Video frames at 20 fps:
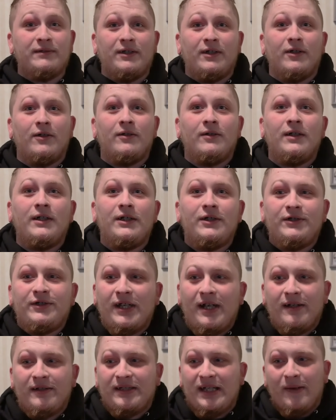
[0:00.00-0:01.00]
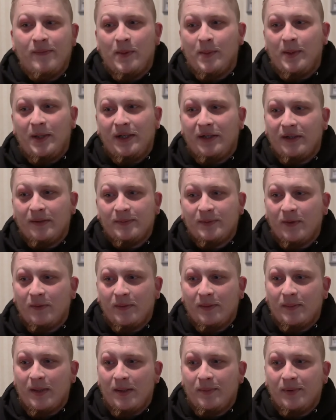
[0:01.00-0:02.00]
You know, shout out to everybody that comes over
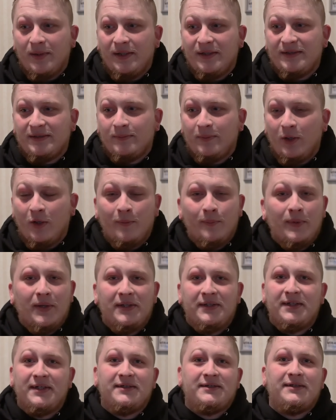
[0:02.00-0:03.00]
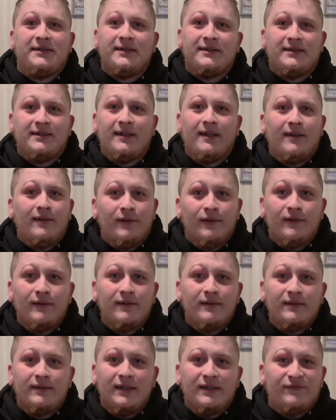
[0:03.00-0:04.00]
to my place and we all play test and get together.
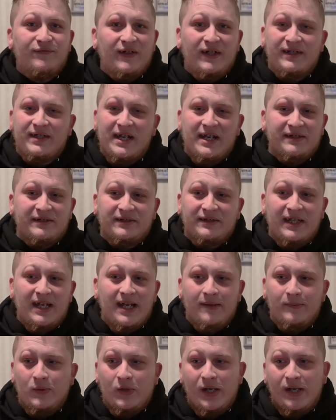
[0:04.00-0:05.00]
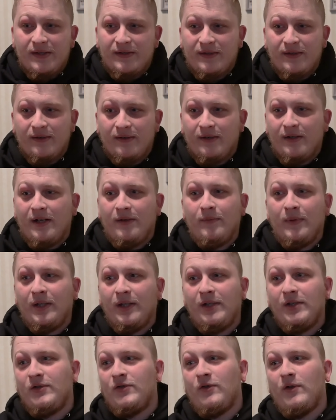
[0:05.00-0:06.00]
It's fantastic to have you guys here, and I
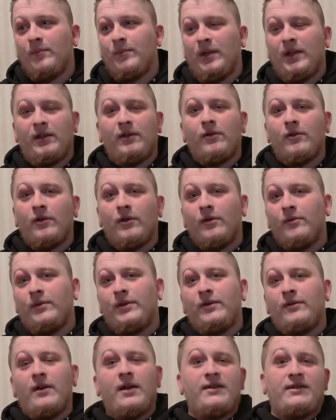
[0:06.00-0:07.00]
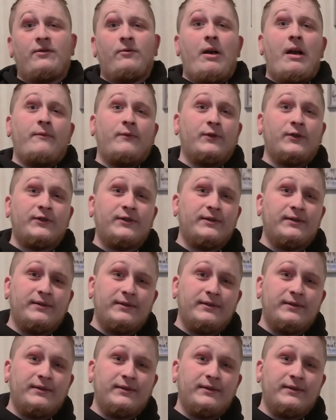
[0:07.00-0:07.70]
really enjoy playing Yu-Gi-Oh! With you guys at Rivals.